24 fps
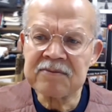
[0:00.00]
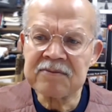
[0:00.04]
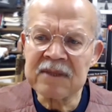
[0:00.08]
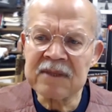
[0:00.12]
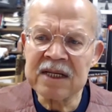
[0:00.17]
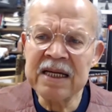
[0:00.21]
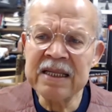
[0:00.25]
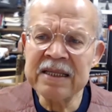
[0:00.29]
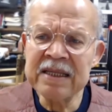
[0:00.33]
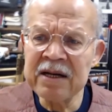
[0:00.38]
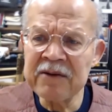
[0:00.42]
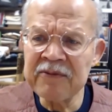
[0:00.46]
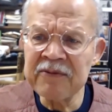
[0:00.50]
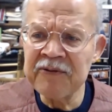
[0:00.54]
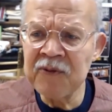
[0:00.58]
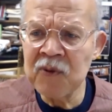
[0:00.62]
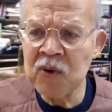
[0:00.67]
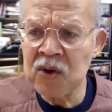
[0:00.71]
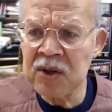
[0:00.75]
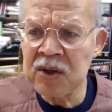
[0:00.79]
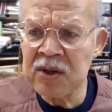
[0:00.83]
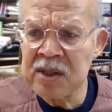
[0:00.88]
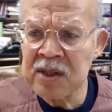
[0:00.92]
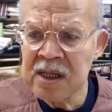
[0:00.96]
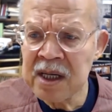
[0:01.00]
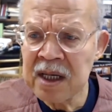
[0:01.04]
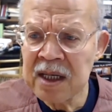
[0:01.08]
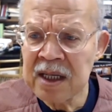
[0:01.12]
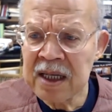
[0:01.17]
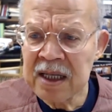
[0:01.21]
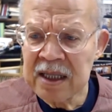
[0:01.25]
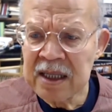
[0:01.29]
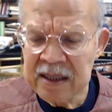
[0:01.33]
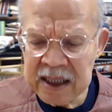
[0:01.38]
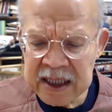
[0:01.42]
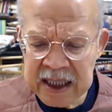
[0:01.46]
And therefore,
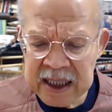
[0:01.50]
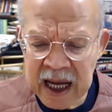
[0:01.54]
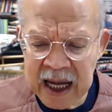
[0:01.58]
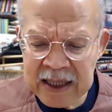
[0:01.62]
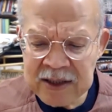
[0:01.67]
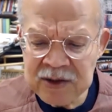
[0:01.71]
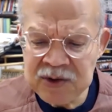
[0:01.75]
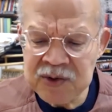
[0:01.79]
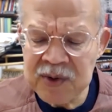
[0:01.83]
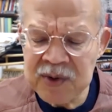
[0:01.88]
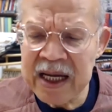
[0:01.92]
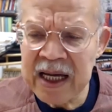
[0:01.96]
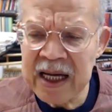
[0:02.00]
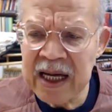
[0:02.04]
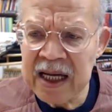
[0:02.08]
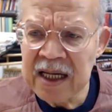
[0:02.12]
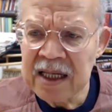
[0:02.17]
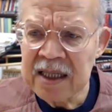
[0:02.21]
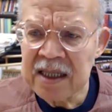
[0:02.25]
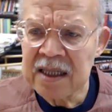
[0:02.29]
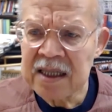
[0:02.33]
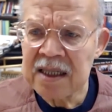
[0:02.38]
the cadre